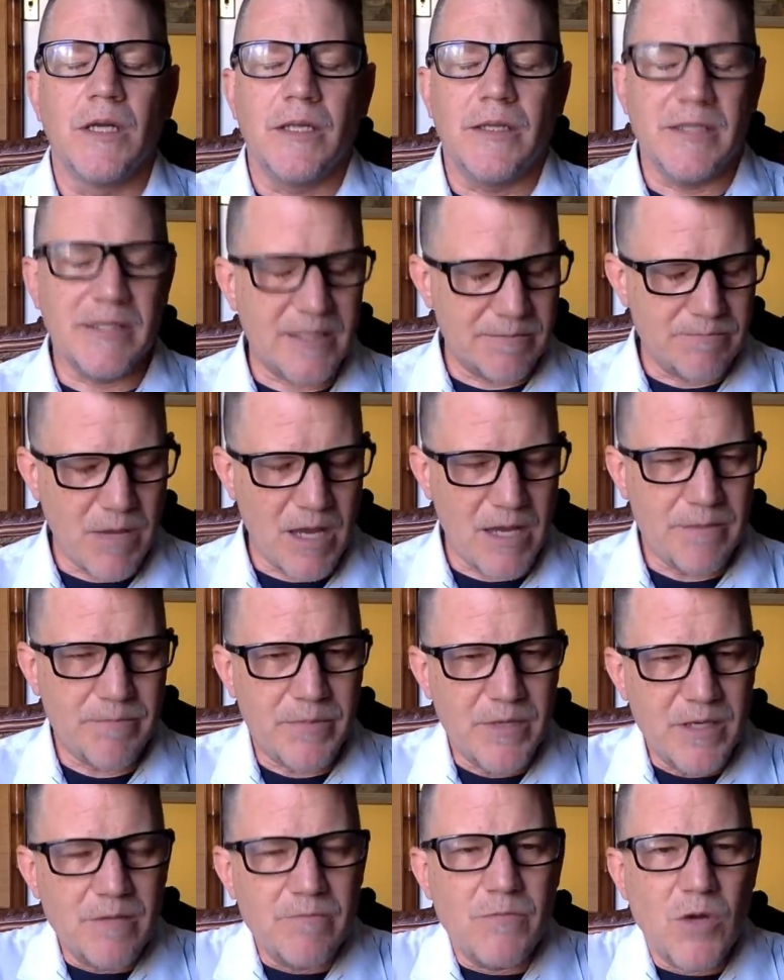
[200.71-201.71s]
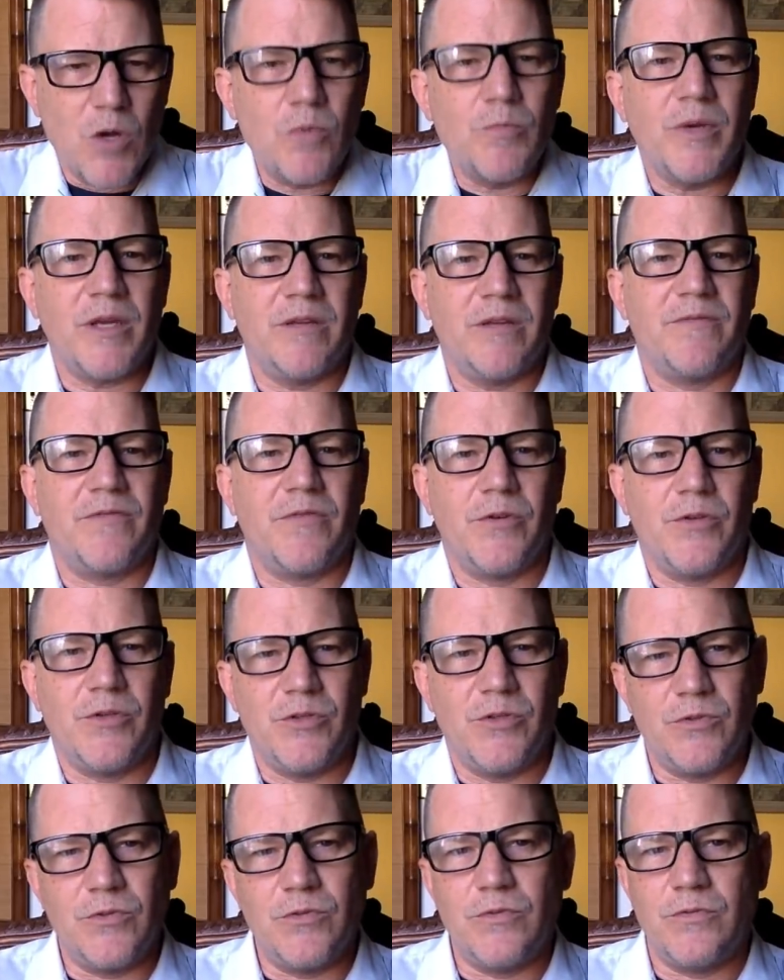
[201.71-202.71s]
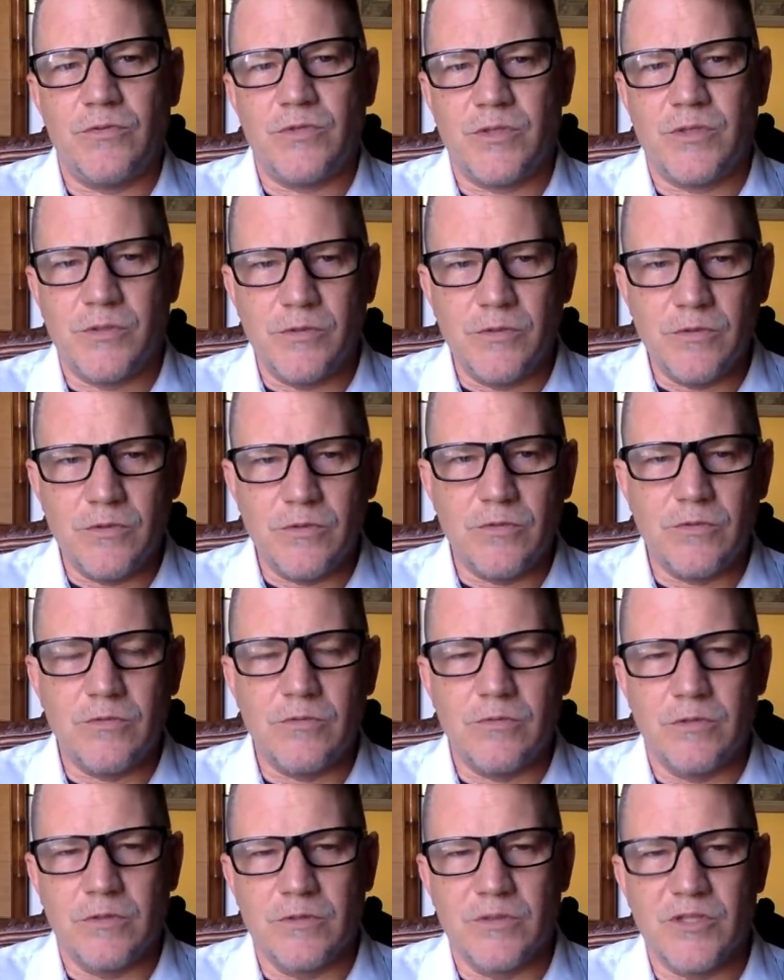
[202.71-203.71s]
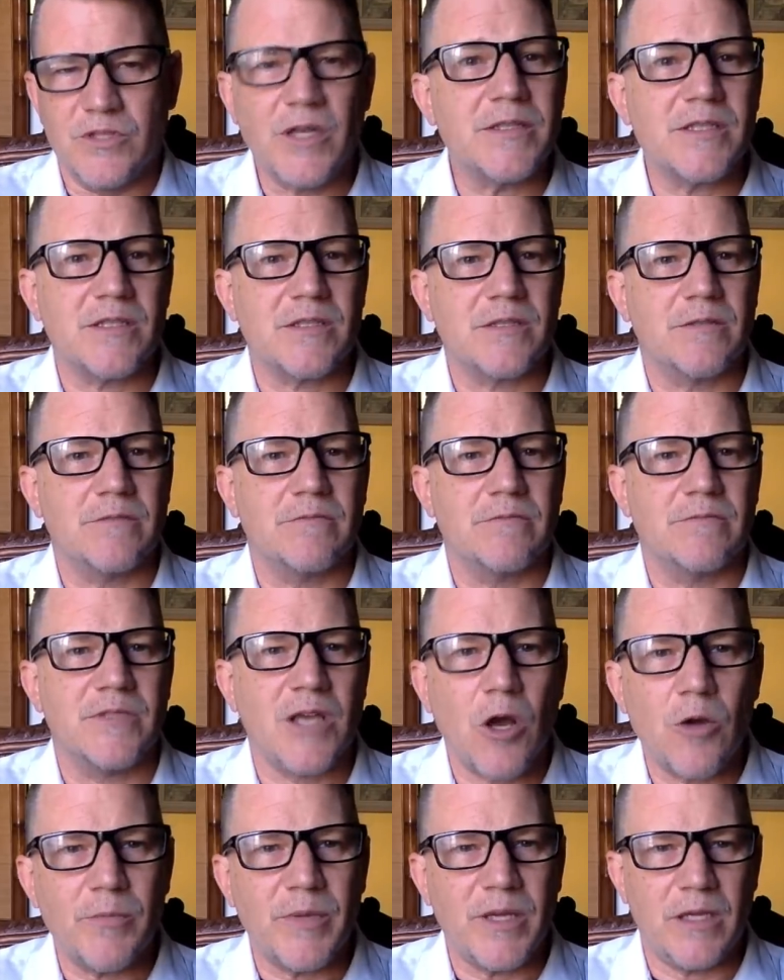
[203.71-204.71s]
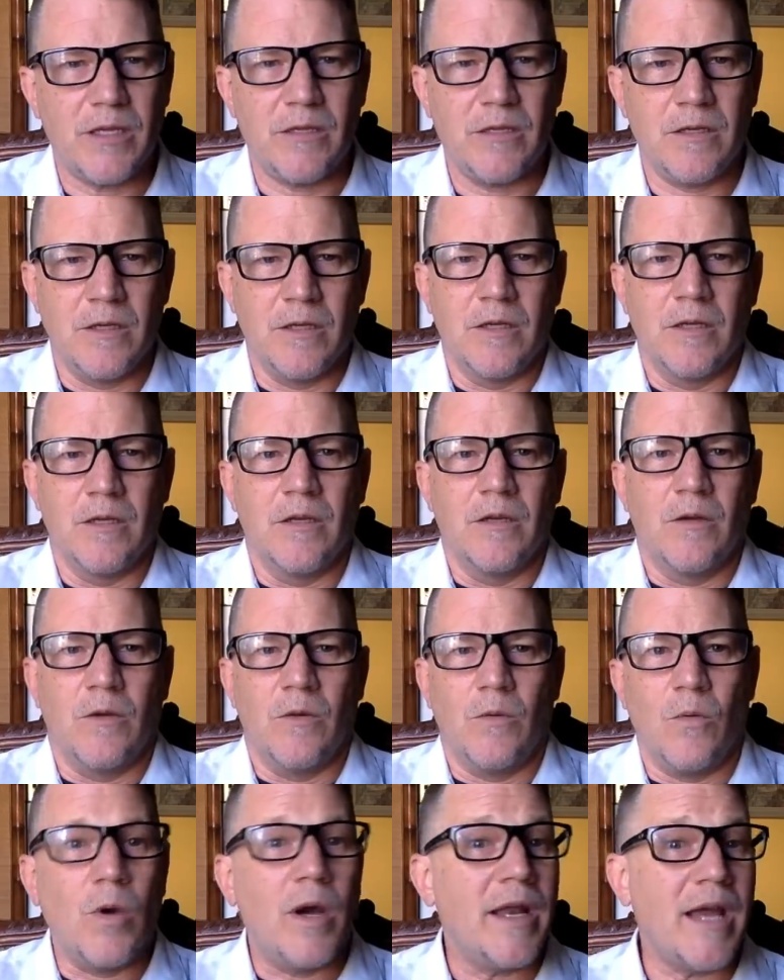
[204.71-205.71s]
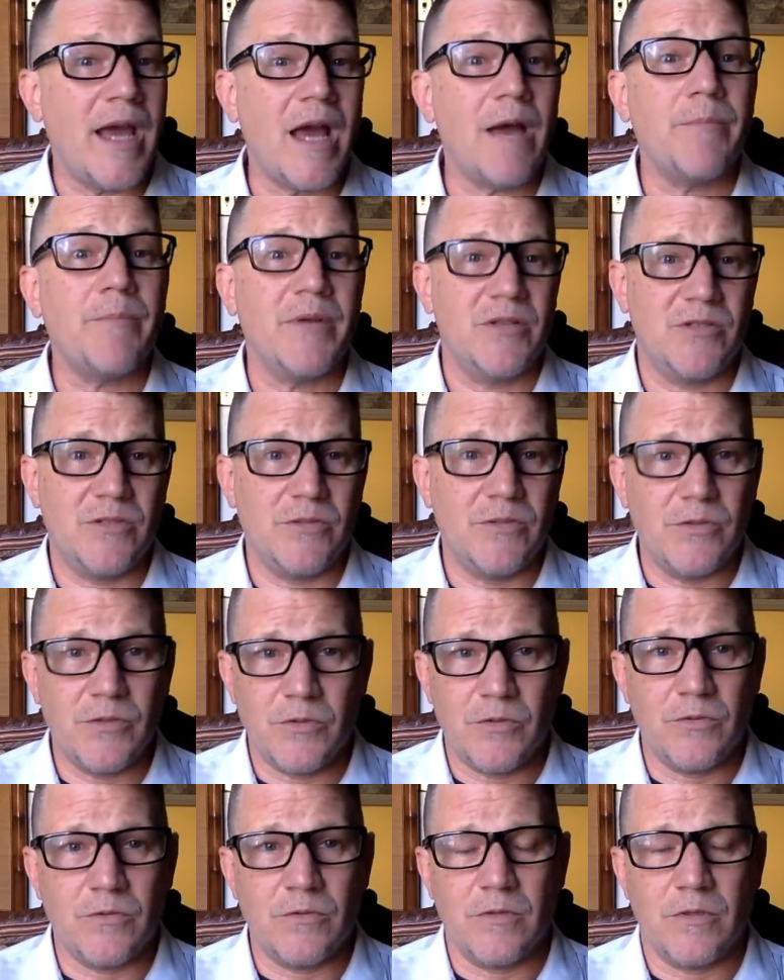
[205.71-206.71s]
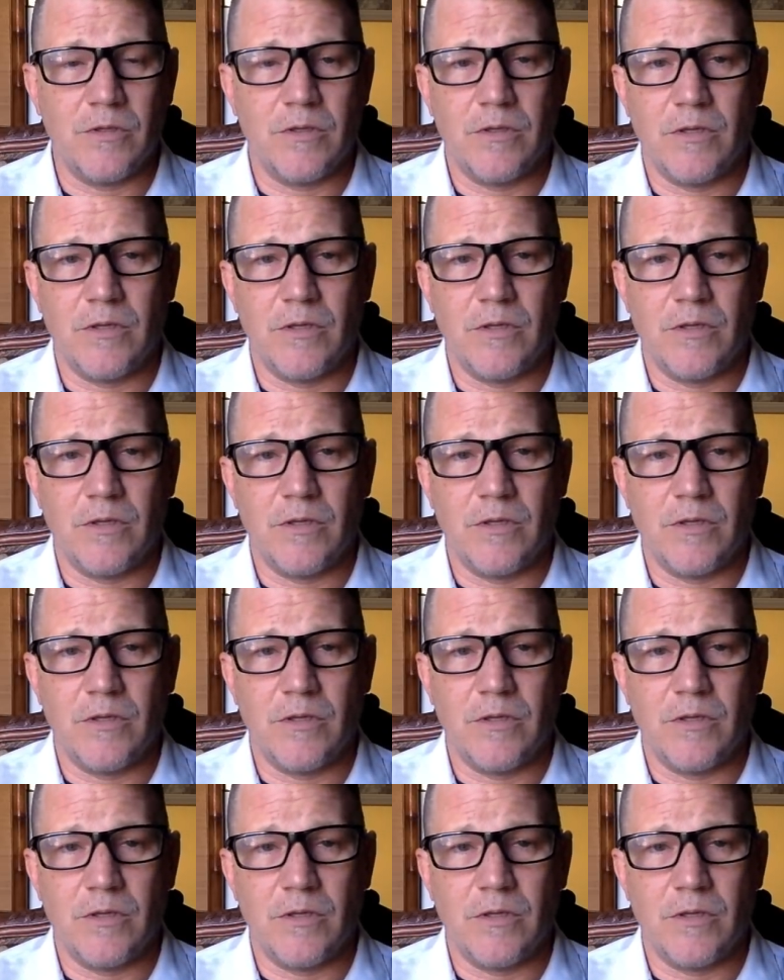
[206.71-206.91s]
this might be a moment for you to just tell me what happened to you.